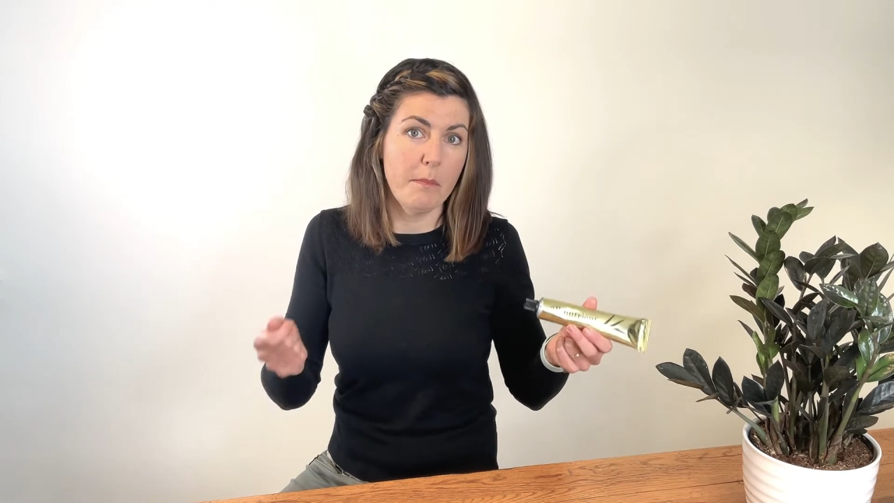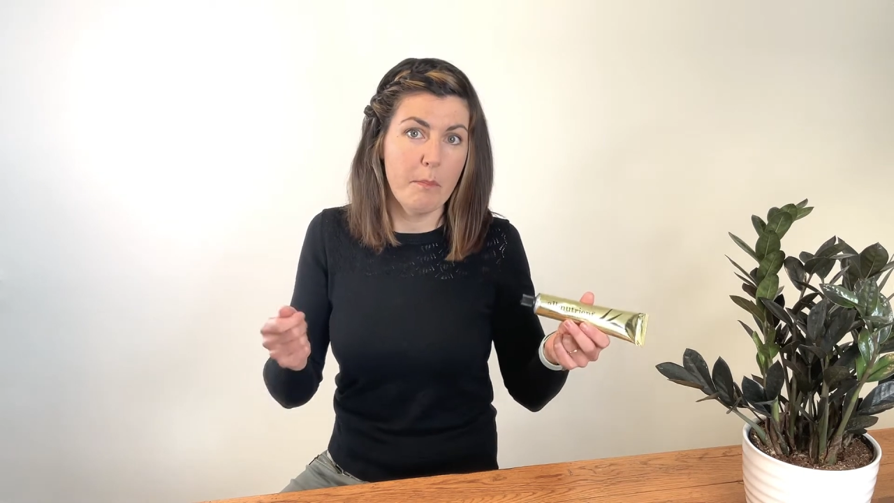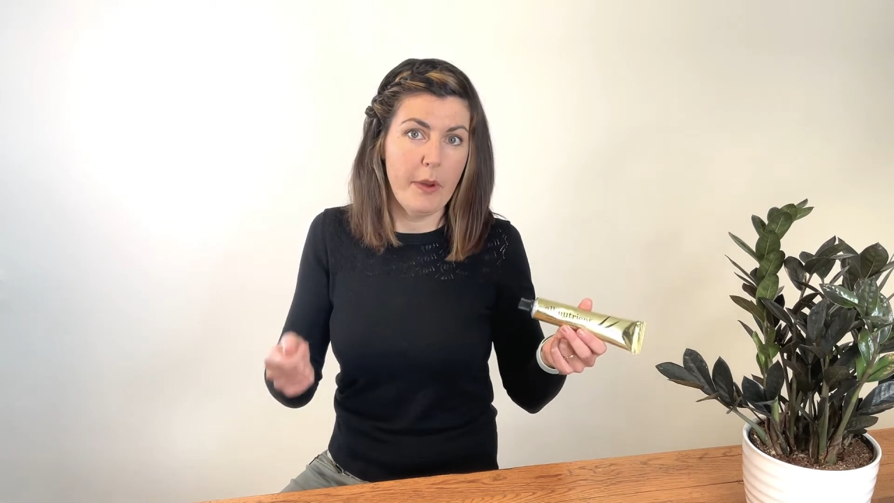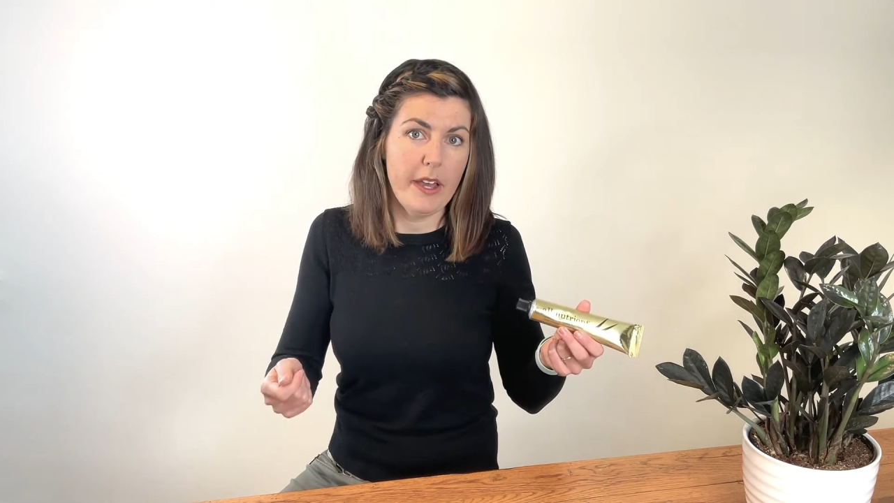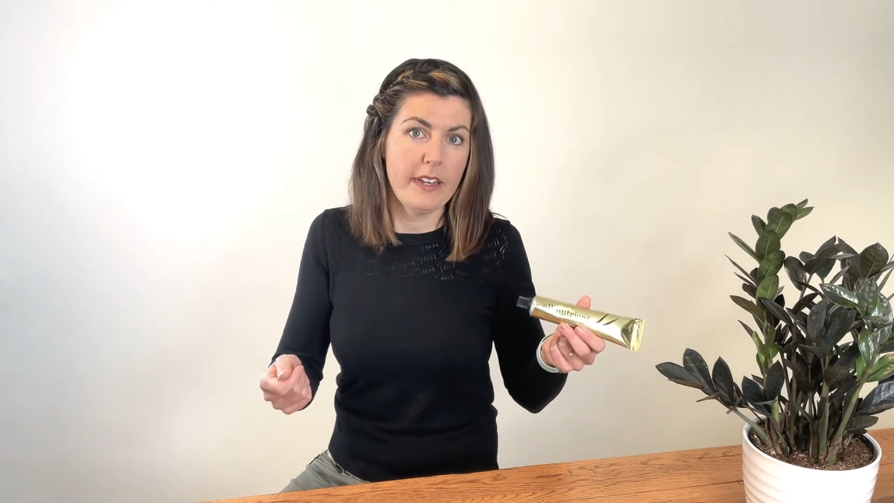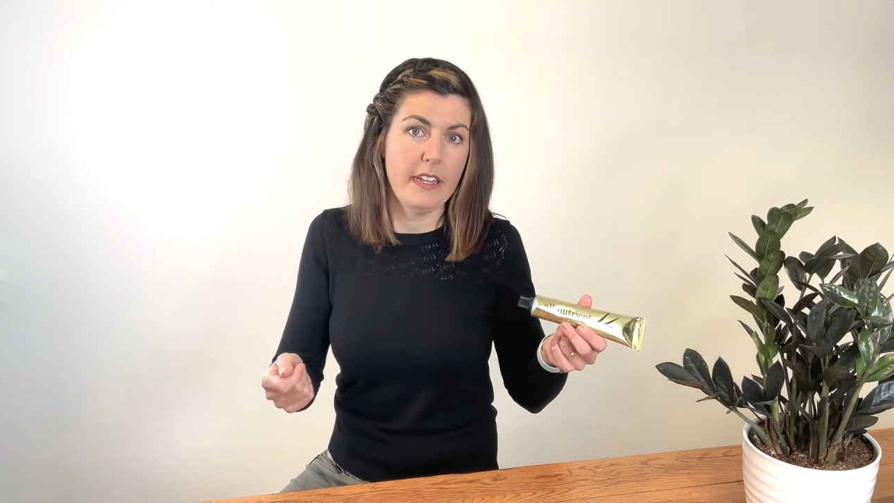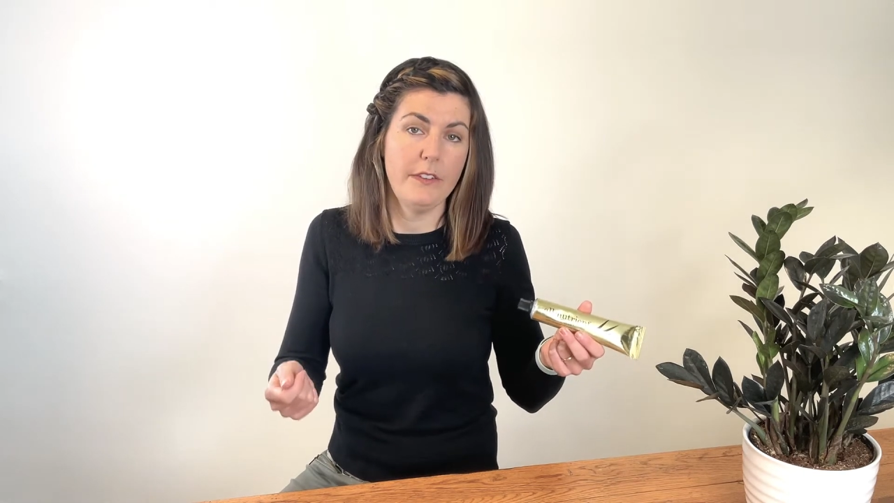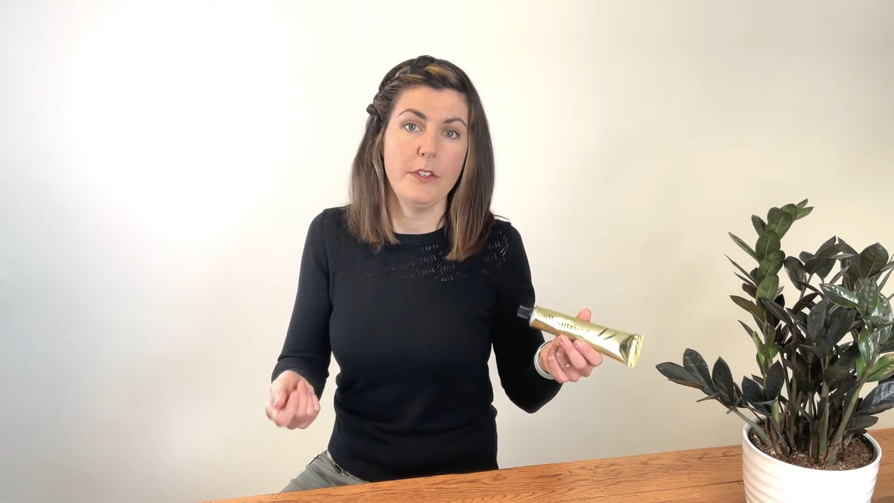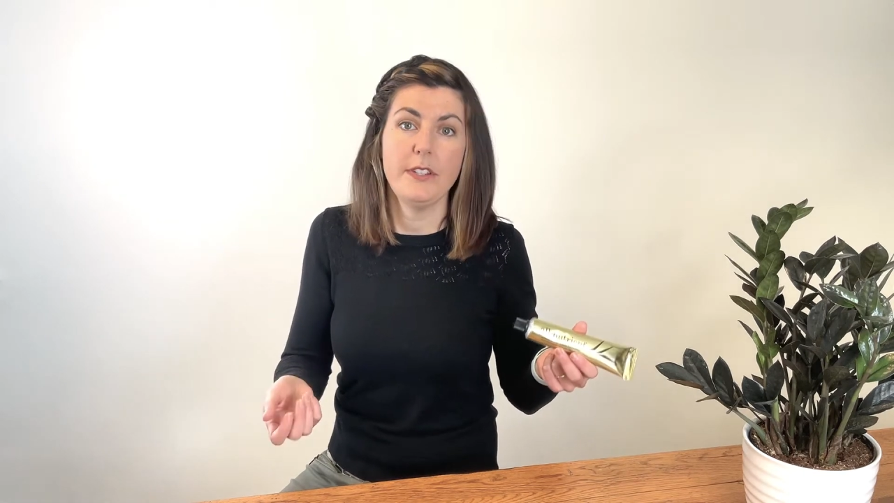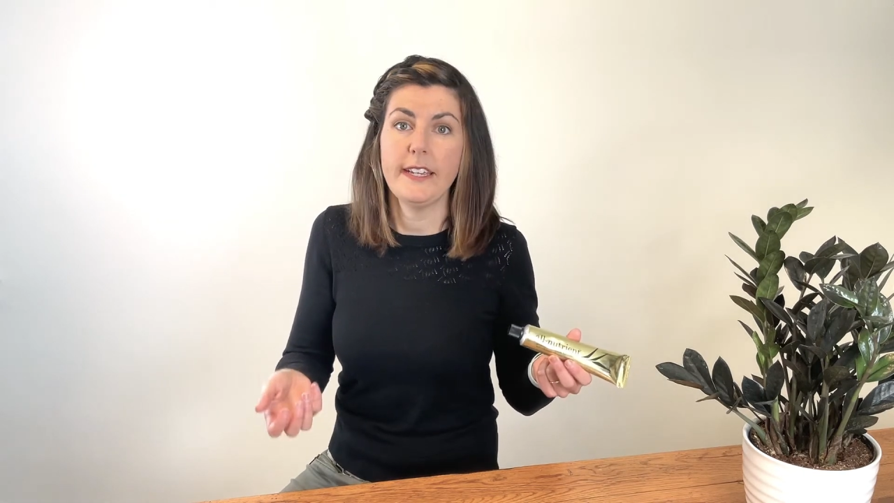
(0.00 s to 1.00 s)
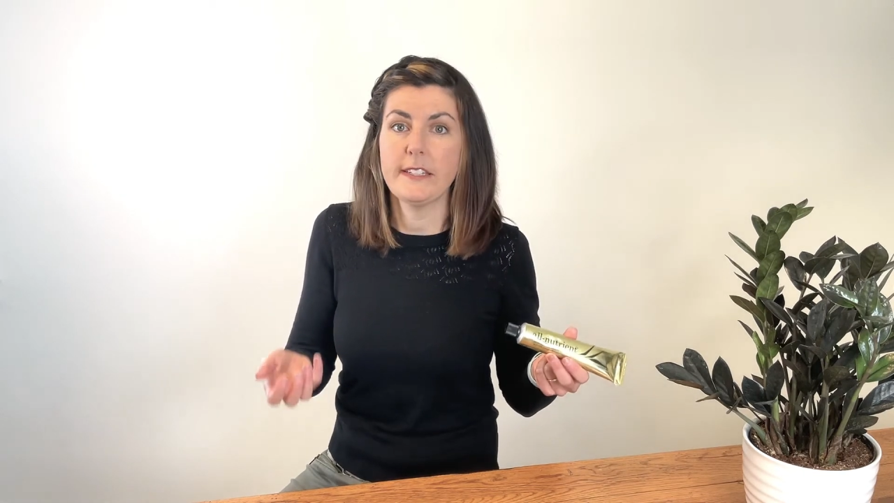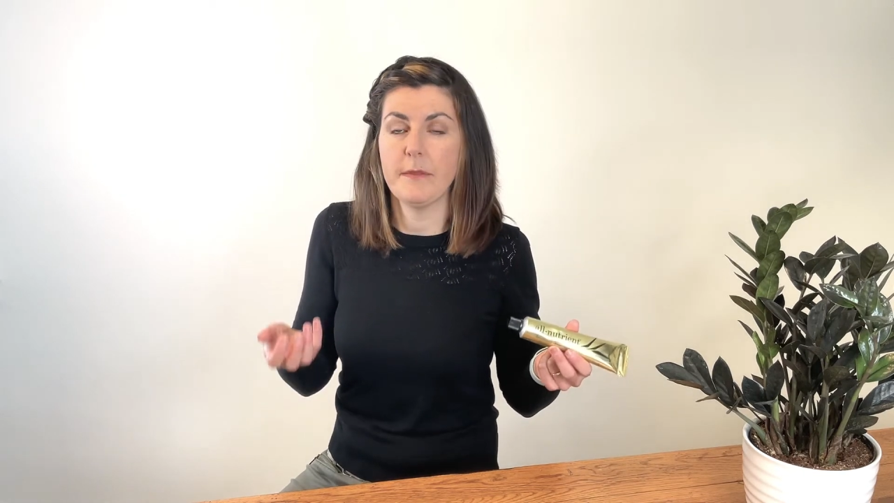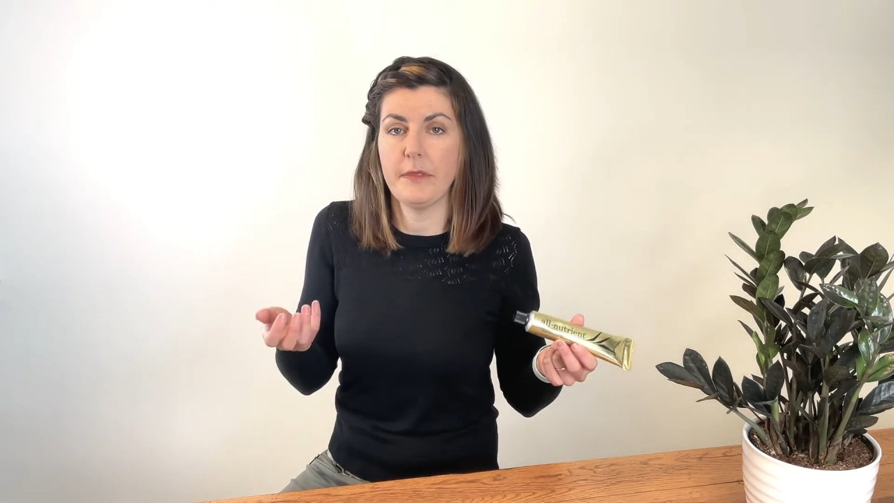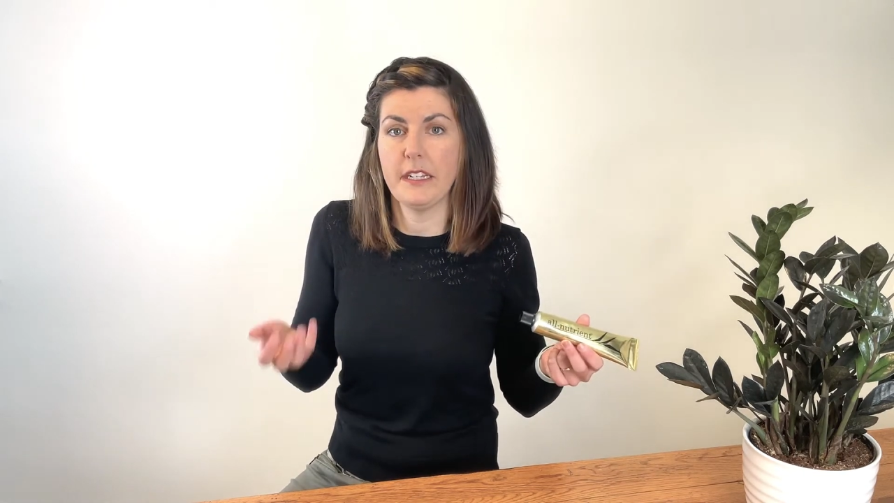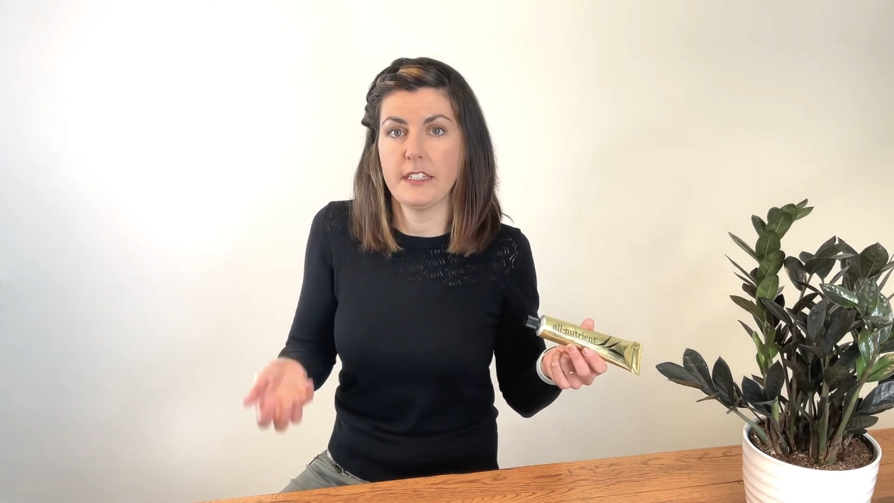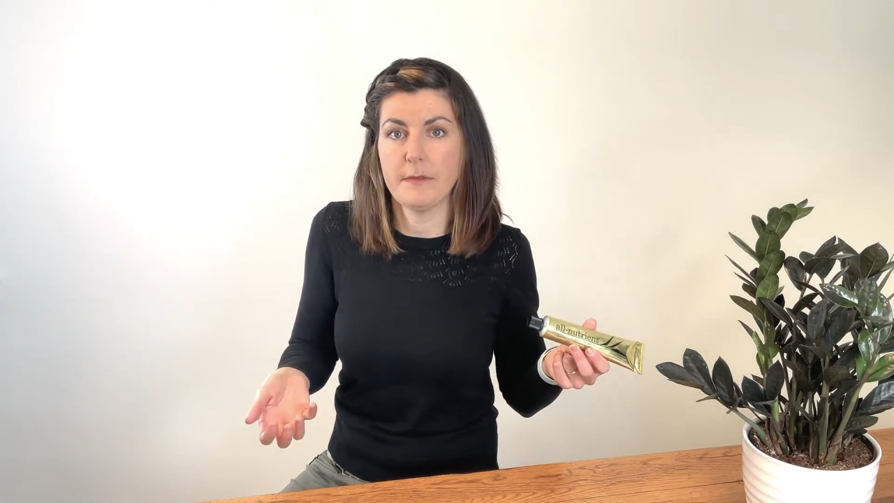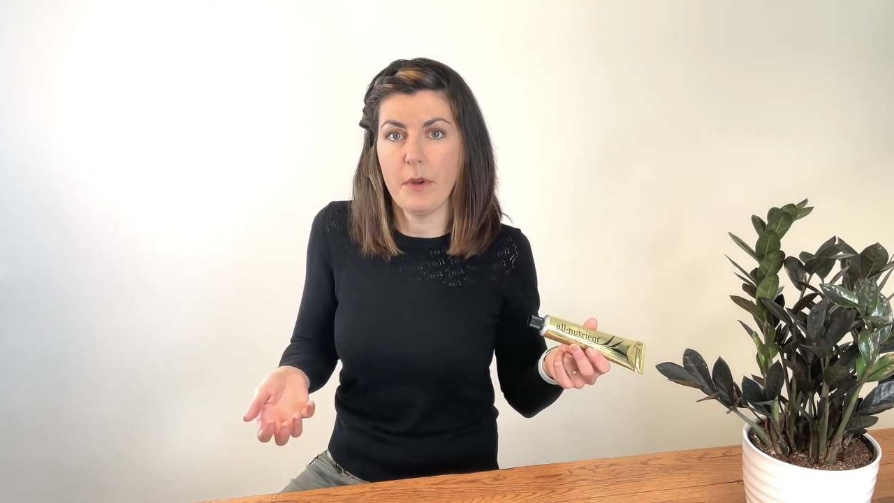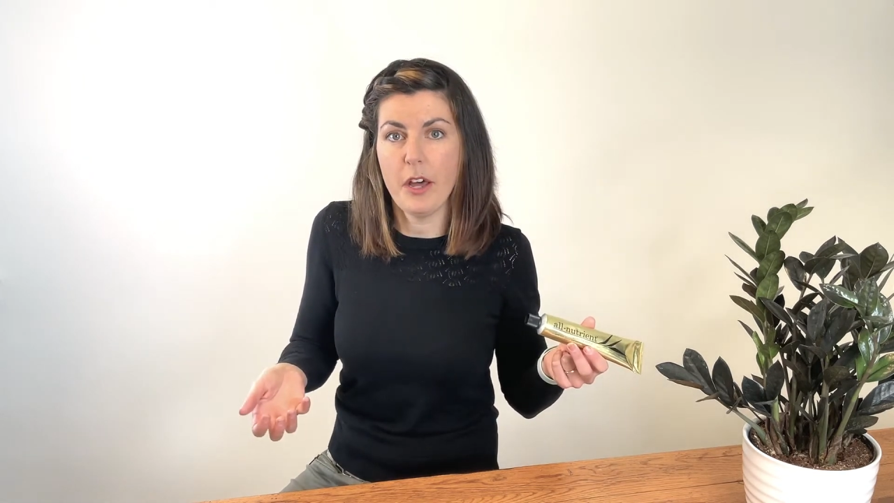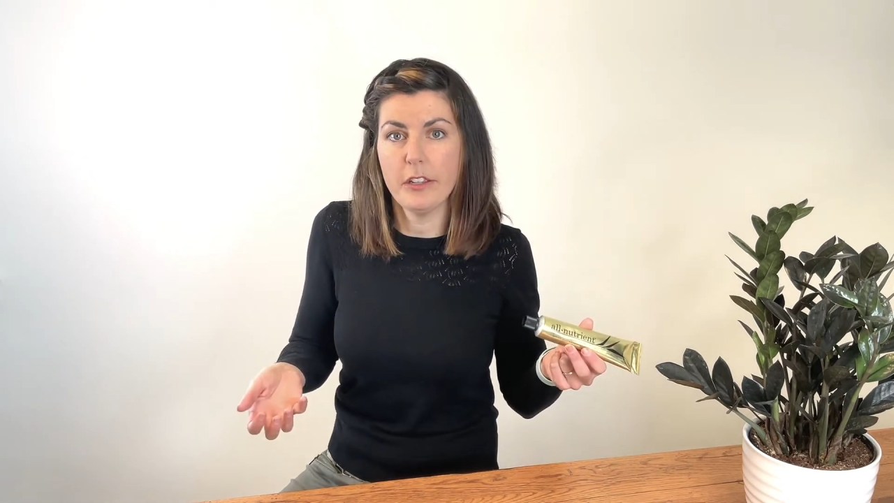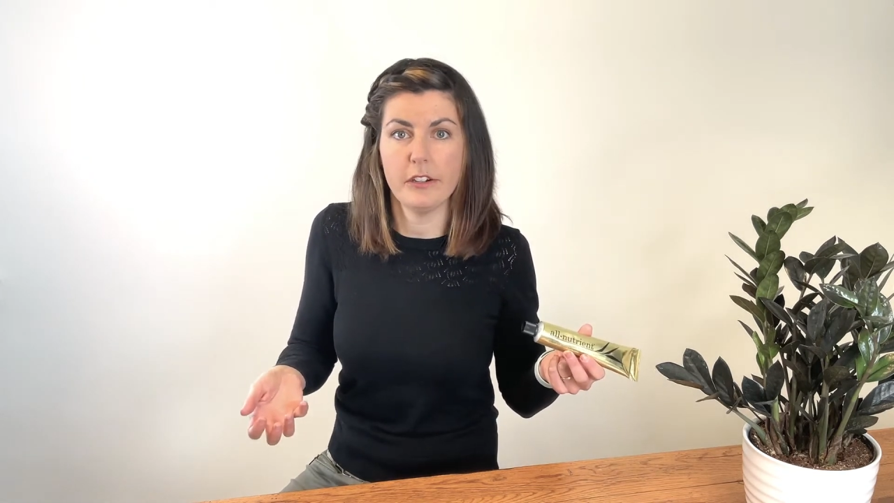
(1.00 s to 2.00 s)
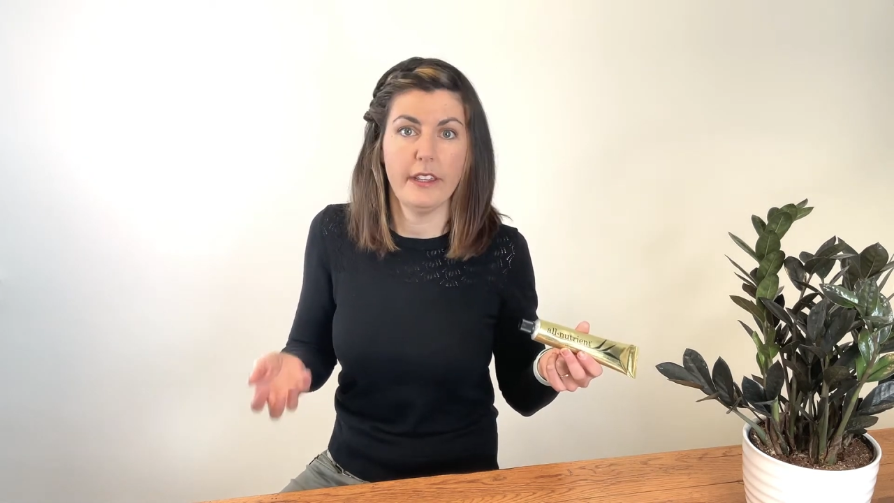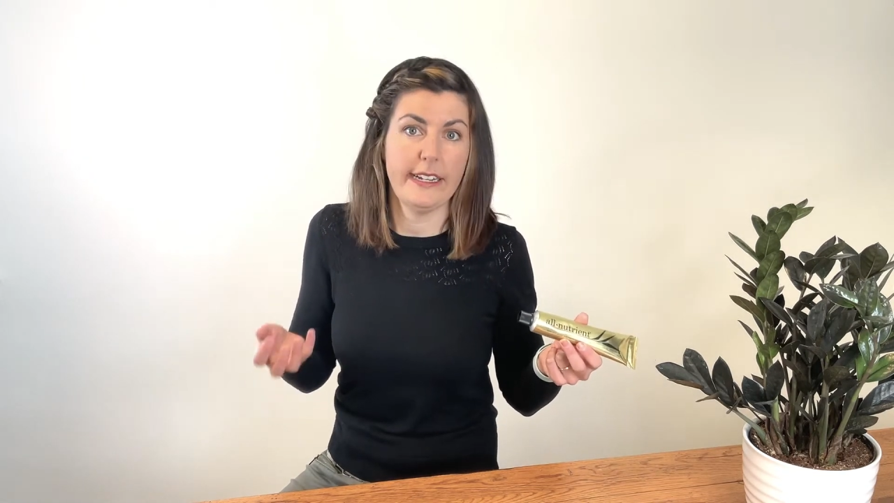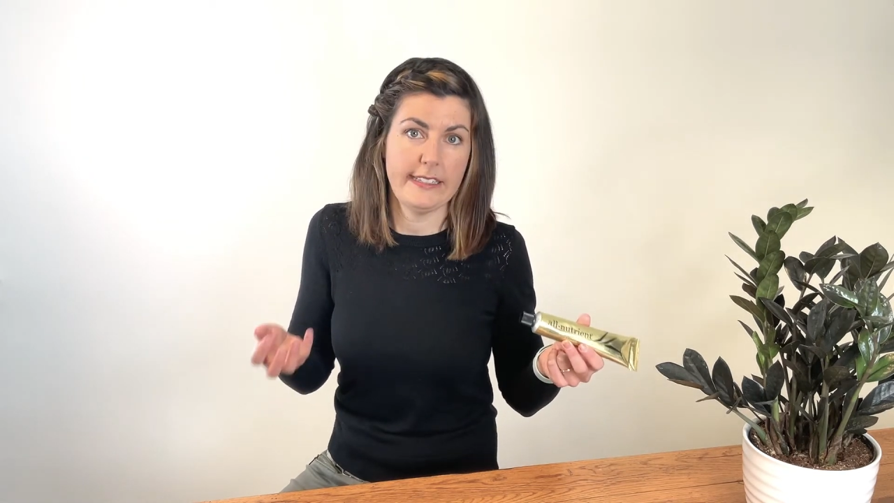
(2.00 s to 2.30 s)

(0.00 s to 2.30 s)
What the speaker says: But if you take something smaller like